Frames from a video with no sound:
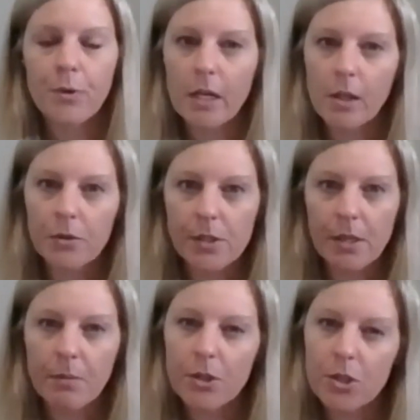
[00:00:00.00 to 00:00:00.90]
closed
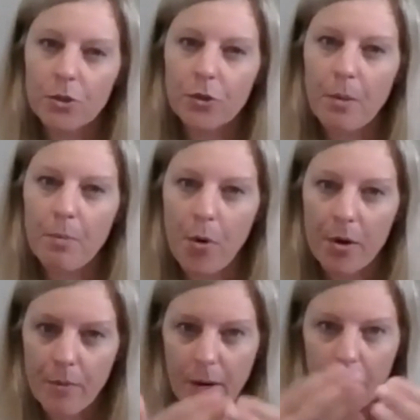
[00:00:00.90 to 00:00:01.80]
in when children are
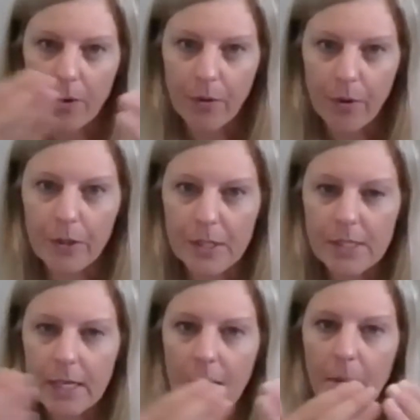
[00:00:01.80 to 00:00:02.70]
born, right? They're only
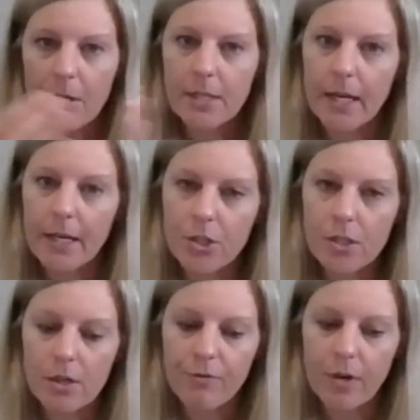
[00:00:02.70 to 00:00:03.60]
seeing about 10
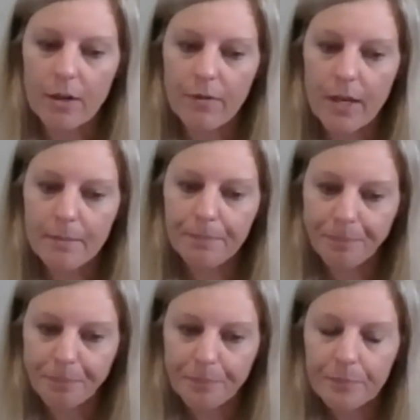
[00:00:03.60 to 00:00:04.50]
inches in front of them.
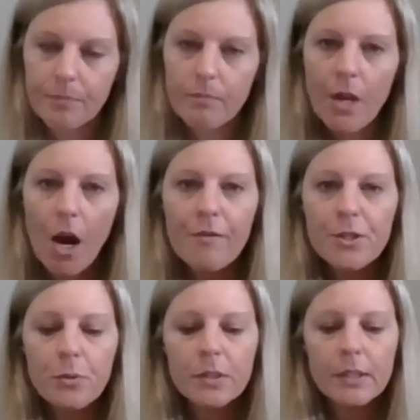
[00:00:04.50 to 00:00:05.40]
Our
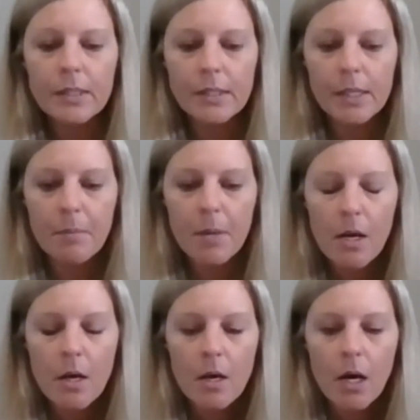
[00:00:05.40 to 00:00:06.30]
visual system
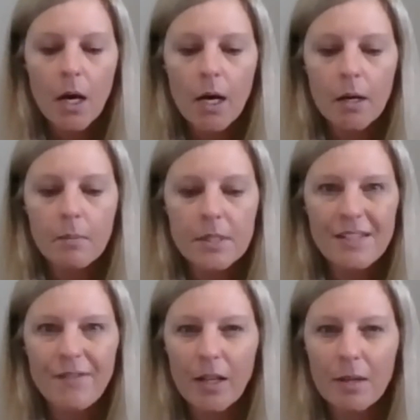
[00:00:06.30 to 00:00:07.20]

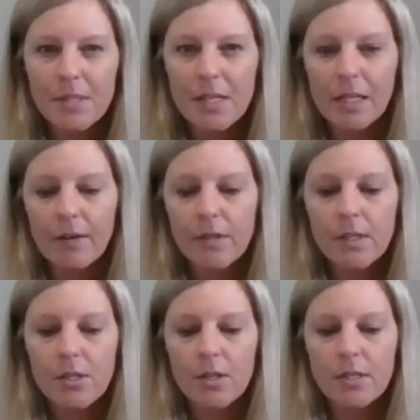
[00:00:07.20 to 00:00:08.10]
develops and gives
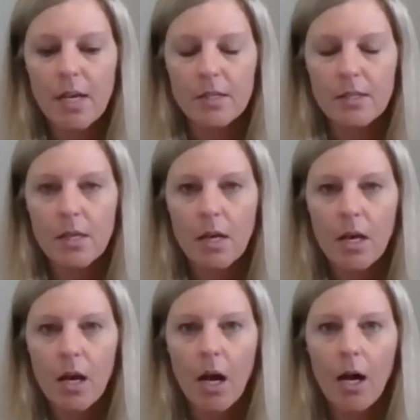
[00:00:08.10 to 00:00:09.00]
us our sense
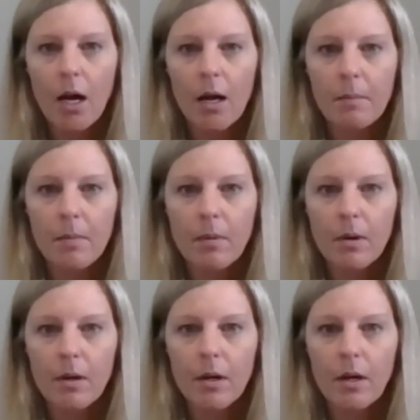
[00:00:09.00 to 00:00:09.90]

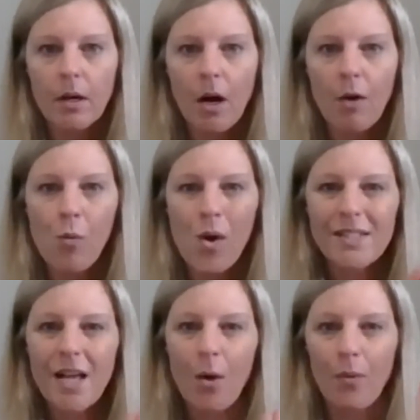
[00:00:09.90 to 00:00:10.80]
of
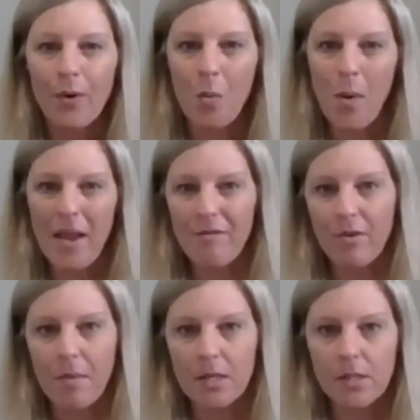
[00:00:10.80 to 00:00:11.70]
what's out there away
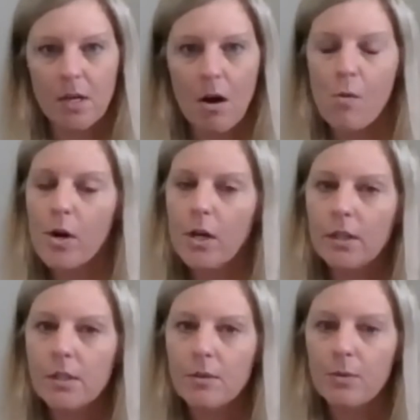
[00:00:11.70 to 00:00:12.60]
from us in our
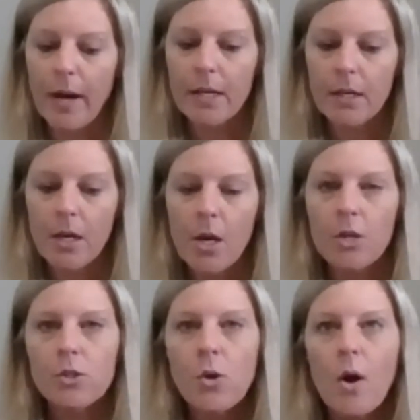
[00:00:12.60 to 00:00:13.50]
world, right?
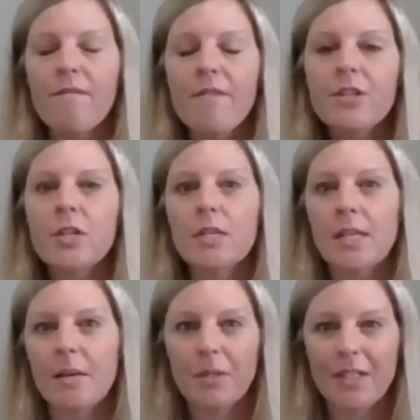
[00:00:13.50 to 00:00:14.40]
So our vision
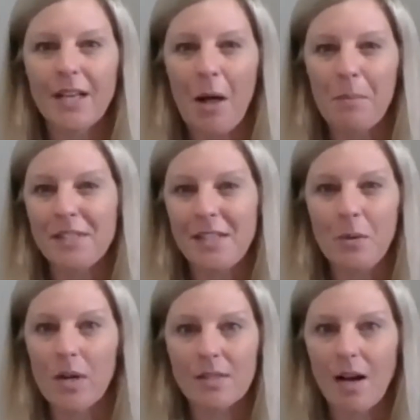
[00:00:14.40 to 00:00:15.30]
is able to help us see
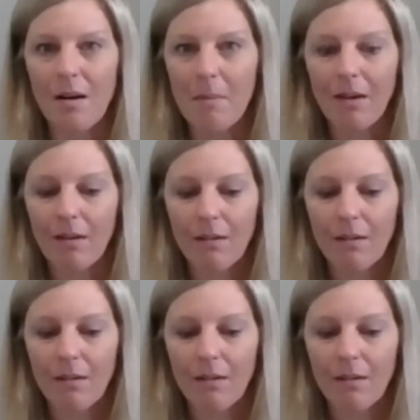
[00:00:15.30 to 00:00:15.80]
what's coming.